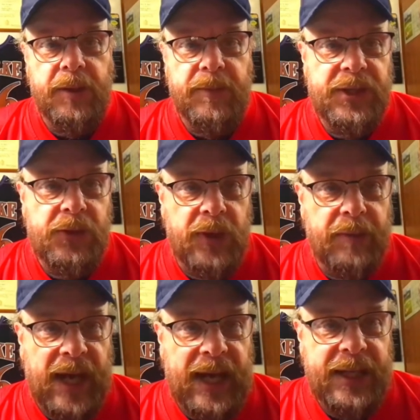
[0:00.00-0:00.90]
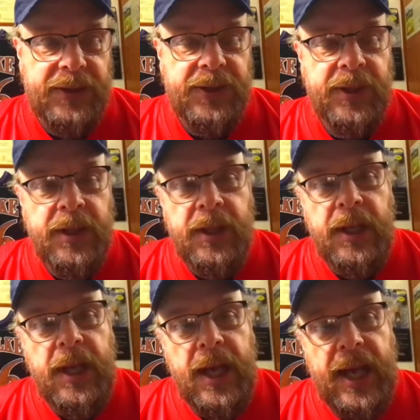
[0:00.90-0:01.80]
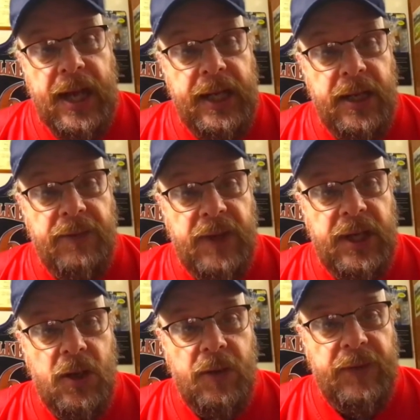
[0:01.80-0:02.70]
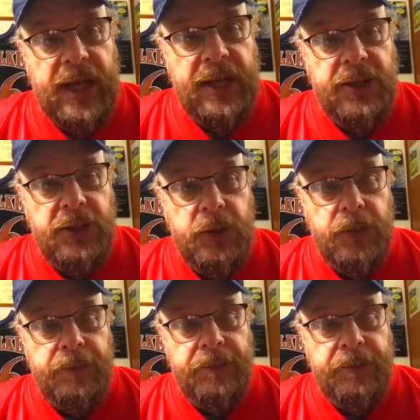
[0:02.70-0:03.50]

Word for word: the mystery box. And I did a video of that too.